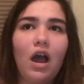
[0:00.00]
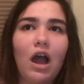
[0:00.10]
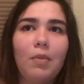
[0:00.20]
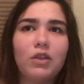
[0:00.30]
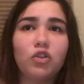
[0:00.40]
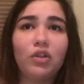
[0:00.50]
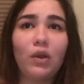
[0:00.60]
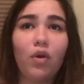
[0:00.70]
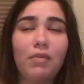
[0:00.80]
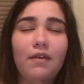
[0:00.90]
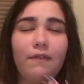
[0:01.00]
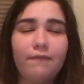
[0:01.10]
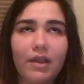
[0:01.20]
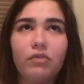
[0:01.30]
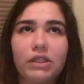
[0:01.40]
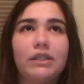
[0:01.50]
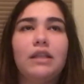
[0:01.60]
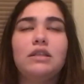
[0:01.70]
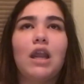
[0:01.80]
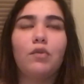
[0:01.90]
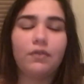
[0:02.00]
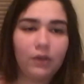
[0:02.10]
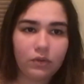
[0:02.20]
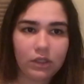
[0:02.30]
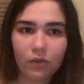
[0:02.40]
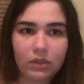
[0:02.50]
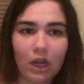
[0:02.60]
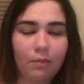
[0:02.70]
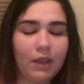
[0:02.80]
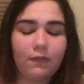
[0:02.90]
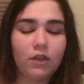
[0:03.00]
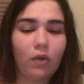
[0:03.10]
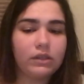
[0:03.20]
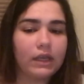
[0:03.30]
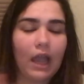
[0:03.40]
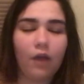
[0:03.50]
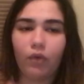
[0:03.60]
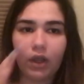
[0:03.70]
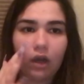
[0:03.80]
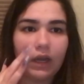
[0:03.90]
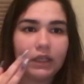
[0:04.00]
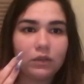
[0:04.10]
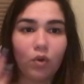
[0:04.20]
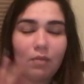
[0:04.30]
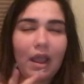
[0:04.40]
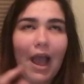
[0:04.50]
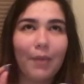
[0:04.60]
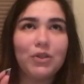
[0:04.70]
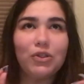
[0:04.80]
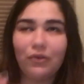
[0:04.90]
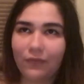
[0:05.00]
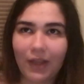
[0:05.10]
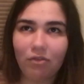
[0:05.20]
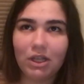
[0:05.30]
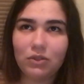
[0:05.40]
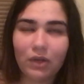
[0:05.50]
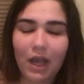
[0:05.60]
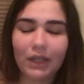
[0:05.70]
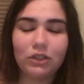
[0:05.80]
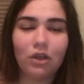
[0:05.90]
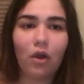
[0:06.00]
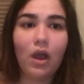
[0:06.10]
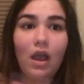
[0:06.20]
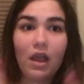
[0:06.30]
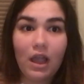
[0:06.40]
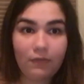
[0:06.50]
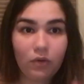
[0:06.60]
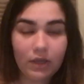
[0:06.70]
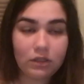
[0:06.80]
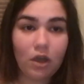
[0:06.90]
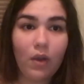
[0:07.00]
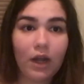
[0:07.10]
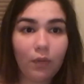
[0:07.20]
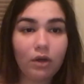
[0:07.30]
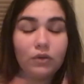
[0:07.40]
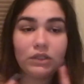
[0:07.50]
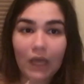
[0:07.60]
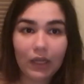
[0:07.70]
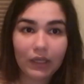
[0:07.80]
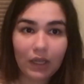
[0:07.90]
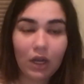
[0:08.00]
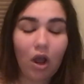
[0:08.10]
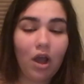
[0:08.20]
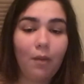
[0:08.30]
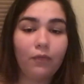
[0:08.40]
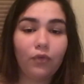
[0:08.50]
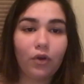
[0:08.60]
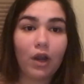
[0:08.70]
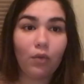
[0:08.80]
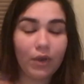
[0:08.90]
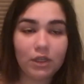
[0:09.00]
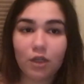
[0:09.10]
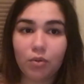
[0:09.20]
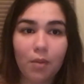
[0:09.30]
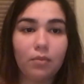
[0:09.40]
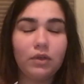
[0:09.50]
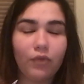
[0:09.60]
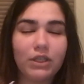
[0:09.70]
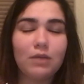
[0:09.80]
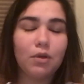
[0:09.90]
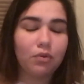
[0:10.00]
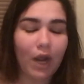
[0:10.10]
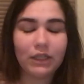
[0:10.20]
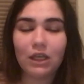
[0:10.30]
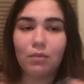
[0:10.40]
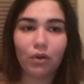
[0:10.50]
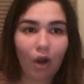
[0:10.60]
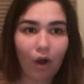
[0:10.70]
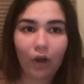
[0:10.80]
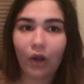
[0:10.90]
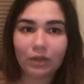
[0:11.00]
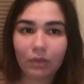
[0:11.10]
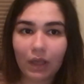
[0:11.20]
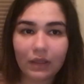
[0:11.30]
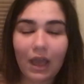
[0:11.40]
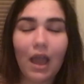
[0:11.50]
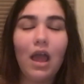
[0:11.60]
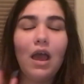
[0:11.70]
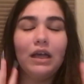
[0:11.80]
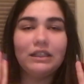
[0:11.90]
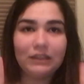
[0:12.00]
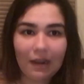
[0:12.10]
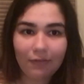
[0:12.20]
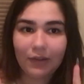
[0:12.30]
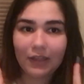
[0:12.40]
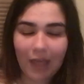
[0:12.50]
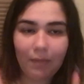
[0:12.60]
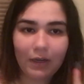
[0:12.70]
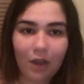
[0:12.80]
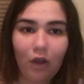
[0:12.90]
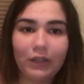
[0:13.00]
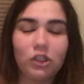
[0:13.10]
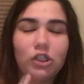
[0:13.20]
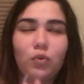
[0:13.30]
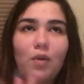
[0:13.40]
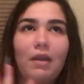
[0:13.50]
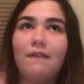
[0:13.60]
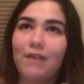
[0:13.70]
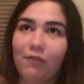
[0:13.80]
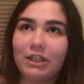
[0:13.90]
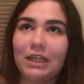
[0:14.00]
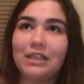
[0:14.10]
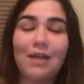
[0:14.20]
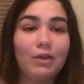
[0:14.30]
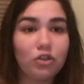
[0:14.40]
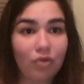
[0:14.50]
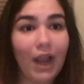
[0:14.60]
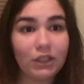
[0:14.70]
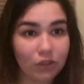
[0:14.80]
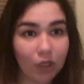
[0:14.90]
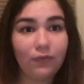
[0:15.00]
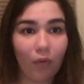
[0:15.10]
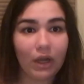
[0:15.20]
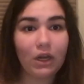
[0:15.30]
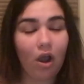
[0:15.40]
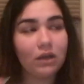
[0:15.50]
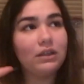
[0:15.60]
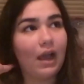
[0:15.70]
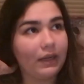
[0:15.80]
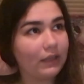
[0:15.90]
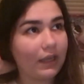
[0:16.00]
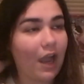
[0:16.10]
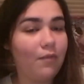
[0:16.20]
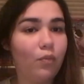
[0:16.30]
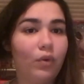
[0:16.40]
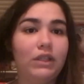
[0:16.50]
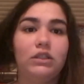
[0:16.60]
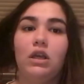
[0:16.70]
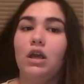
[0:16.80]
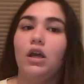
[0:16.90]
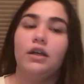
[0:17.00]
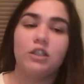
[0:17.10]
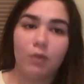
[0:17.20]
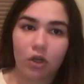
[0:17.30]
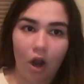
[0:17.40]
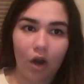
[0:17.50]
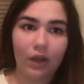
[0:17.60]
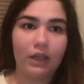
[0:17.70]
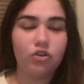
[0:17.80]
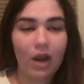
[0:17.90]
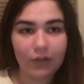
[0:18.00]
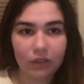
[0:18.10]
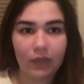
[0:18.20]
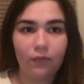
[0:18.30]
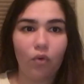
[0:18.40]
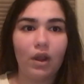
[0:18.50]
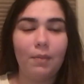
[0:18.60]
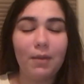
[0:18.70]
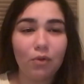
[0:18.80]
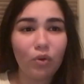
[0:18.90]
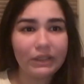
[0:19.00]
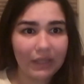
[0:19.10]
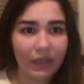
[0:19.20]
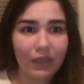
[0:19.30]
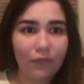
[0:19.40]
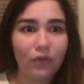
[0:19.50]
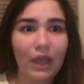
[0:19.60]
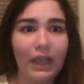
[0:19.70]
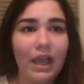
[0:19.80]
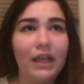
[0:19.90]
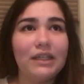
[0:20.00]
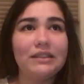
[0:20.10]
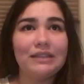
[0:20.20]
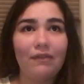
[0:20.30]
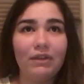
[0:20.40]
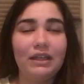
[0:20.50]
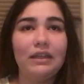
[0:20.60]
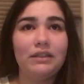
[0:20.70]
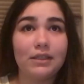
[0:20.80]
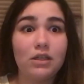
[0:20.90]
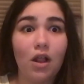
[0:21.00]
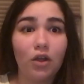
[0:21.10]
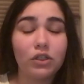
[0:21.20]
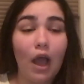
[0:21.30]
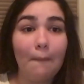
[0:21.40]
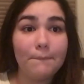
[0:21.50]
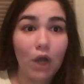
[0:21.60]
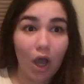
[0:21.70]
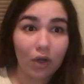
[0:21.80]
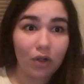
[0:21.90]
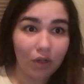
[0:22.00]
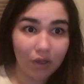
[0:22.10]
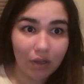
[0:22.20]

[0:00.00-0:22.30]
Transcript: That's also like one of my favorite scents, and I refuse to use it up even though it's like halfway gone. Like, it's one of my absolute favorites, you guys. So if you guys know anyone who's selling it for a reasonable price on Mercari or something like that, definitely let me know because it's just one of my favorite scents, and I've been trying to look for it online. Like, I went to Mercari, tried looking for it. People were selling it for like $70 to $60 a bottle.